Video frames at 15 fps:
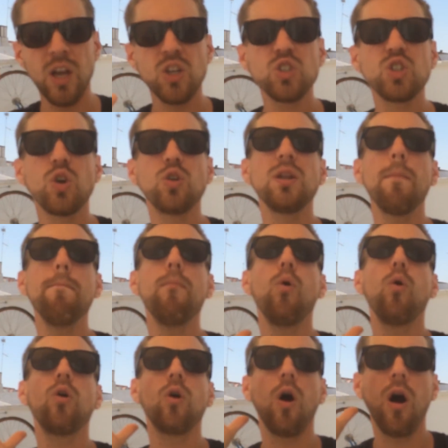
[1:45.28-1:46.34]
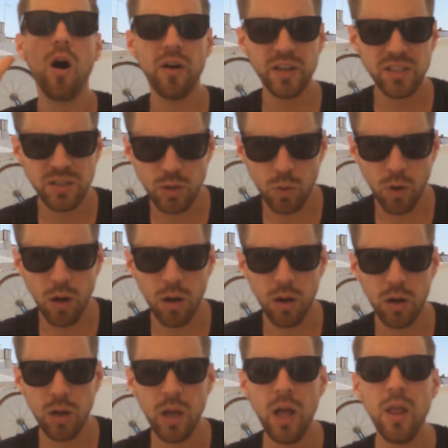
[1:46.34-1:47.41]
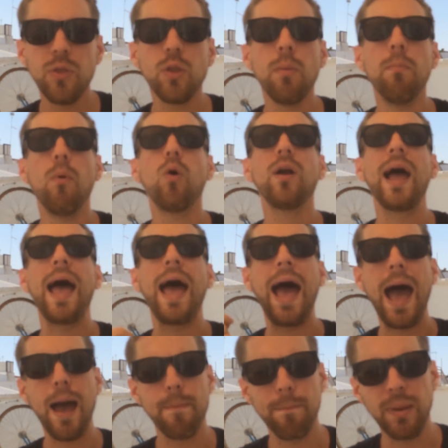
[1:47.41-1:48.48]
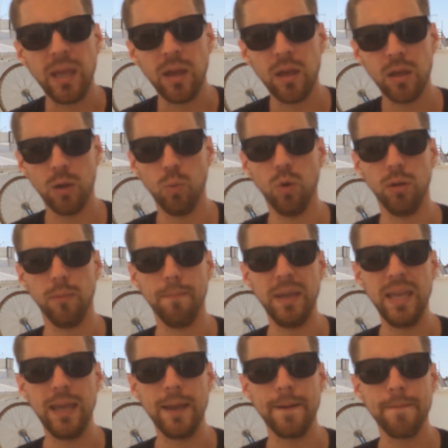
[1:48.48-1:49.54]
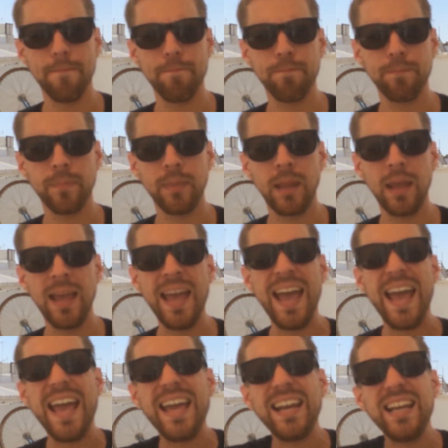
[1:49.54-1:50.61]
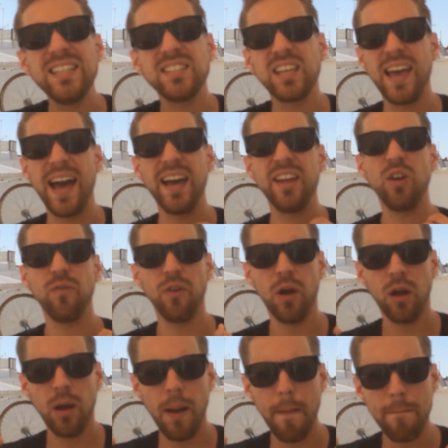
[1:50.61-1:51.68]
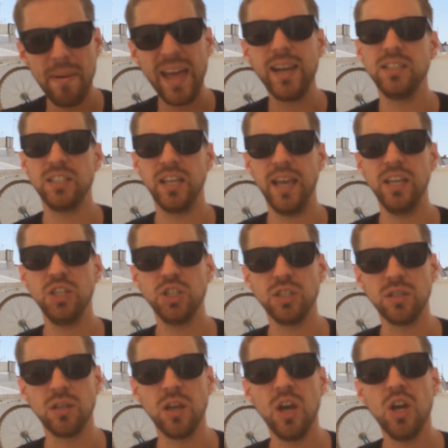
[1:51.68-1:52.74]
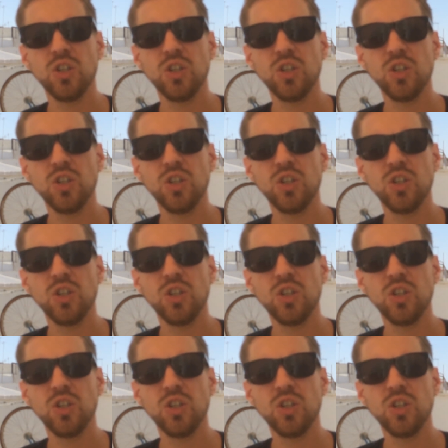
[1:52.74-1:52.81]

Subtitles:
So the more honest you are, the more happy you will be. It is a kind of meditation.